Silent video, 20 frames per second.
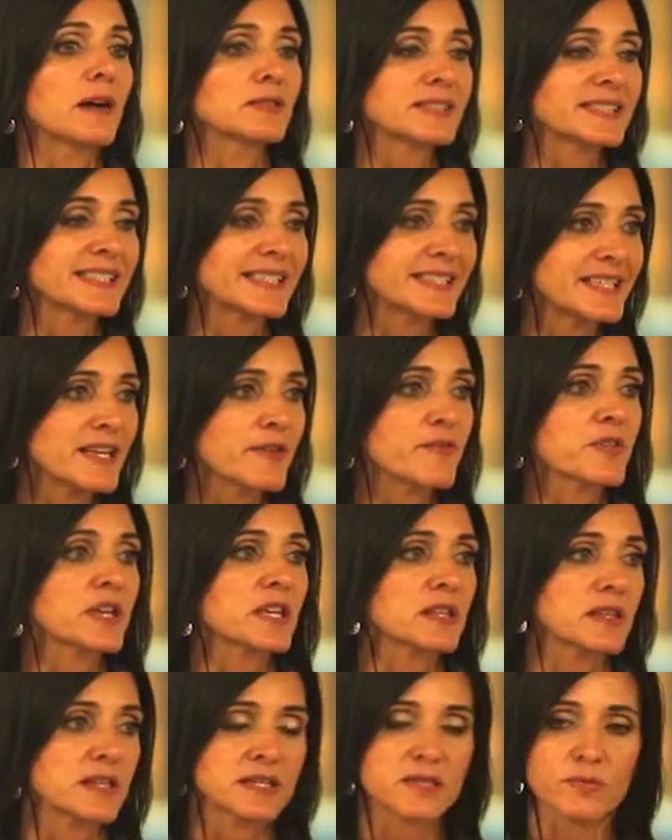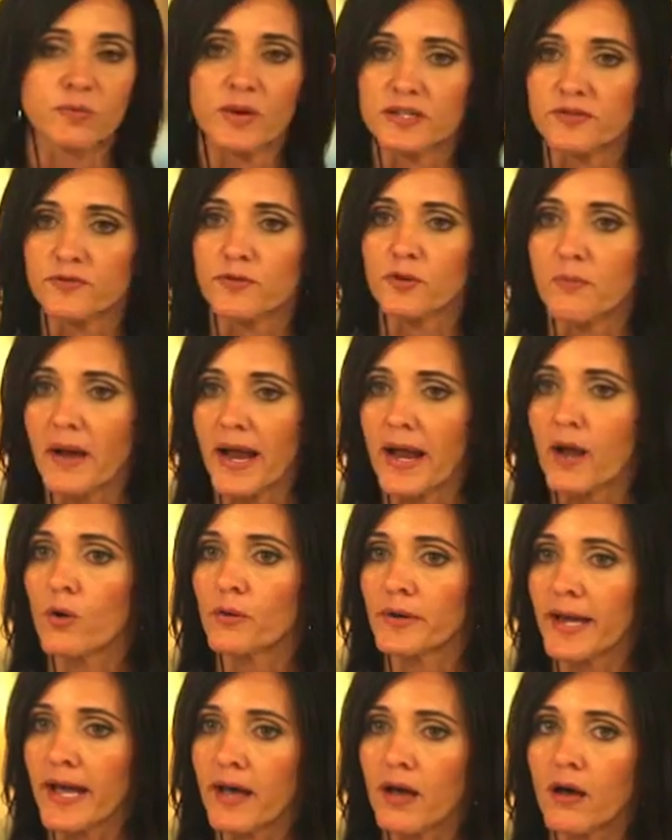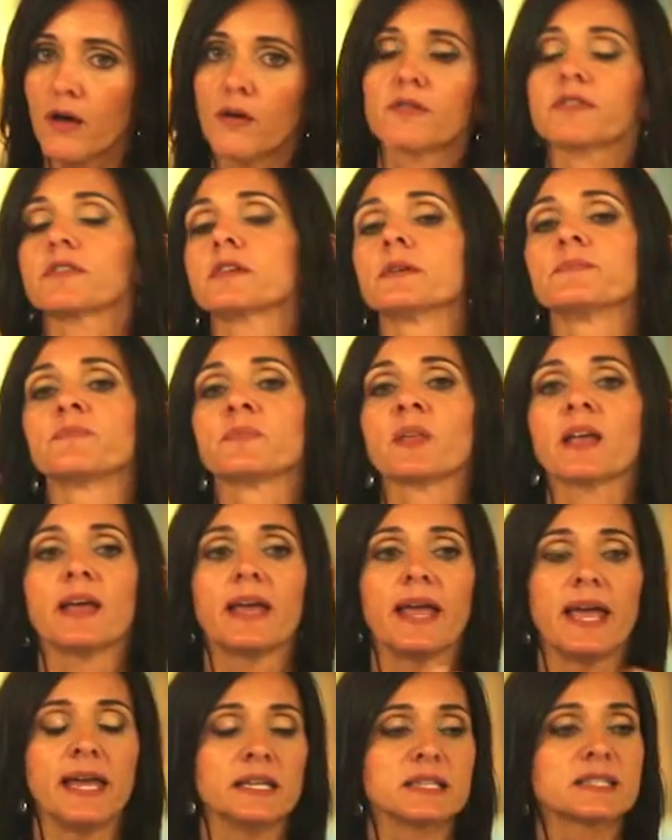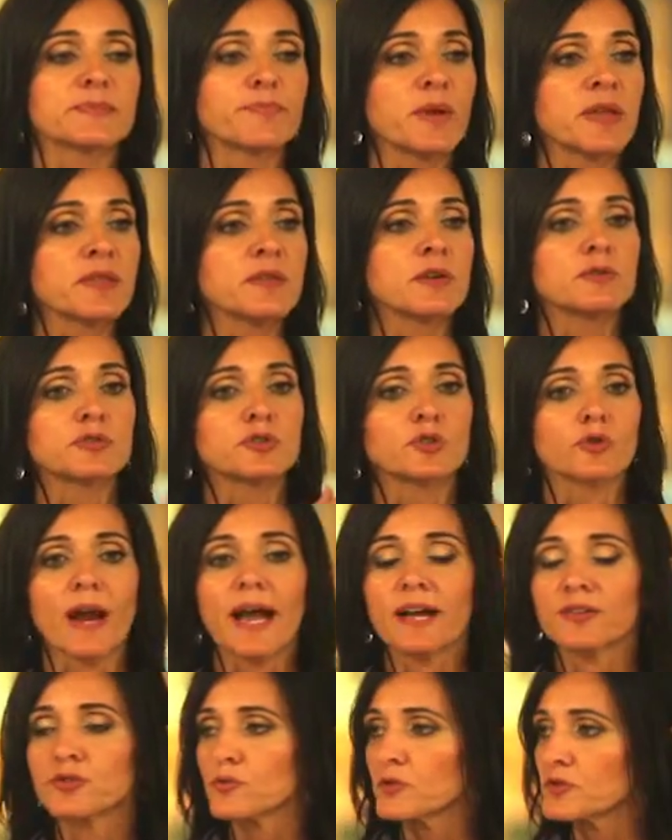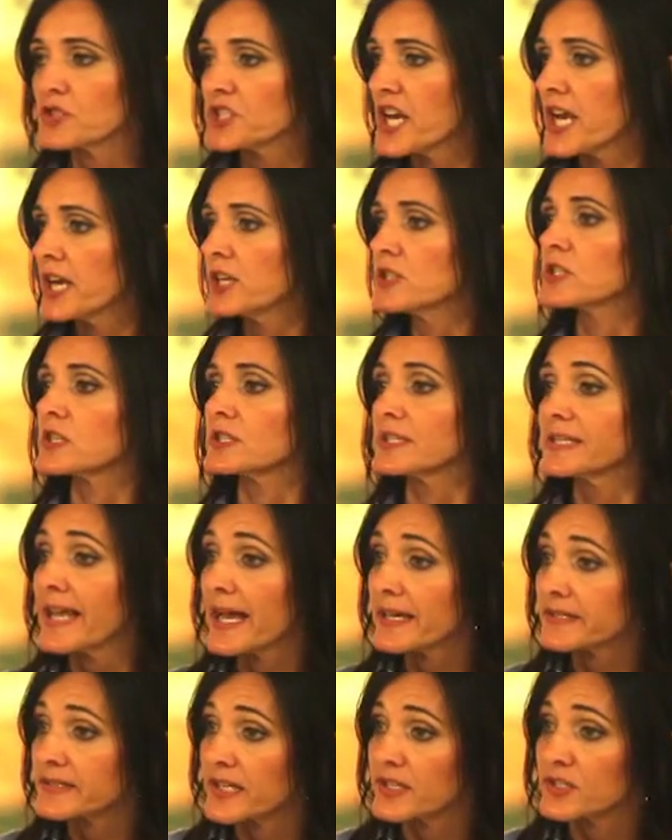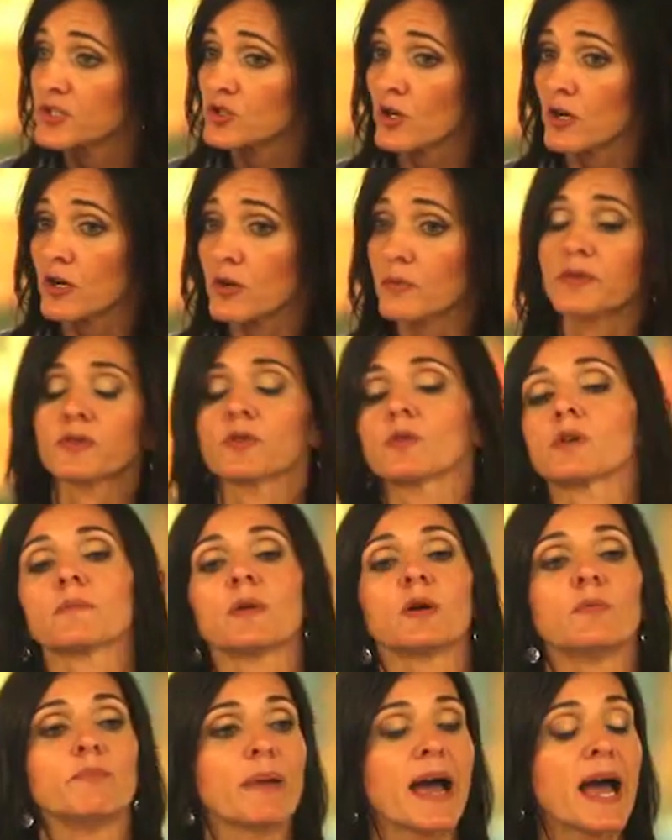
significant this was for my own health. And it's been those gradual changes. Yes, I started with hormone